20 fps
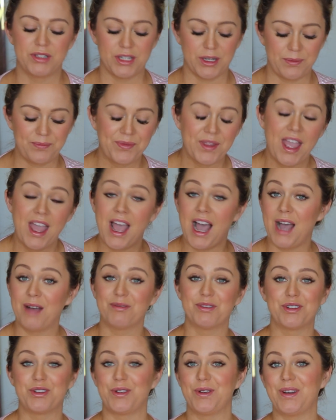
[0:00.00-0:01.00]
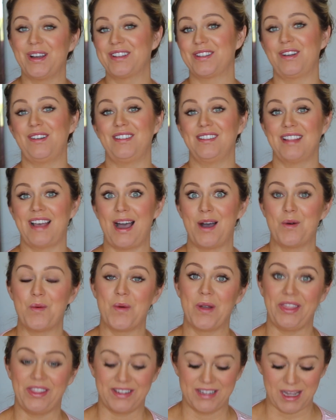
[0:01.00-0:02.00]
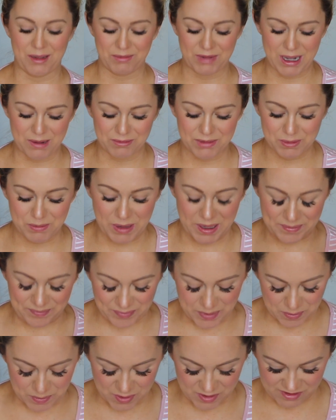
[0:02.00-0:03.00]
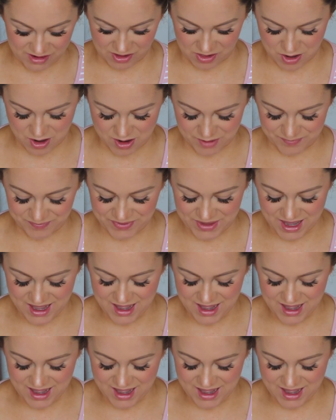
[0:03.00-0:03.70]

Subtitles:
So I will show you guys all that when the time comes. But moving along.